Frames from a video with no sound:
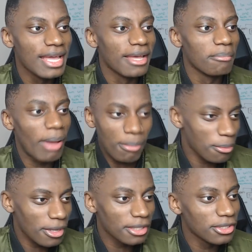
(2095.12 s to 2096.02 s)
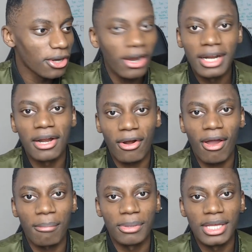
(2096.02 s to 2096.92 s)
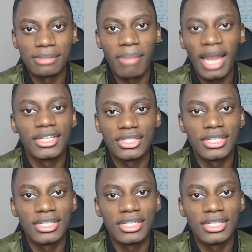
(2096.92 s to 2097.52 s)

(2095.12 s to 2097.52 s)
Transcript: Jurgen Klopp is managing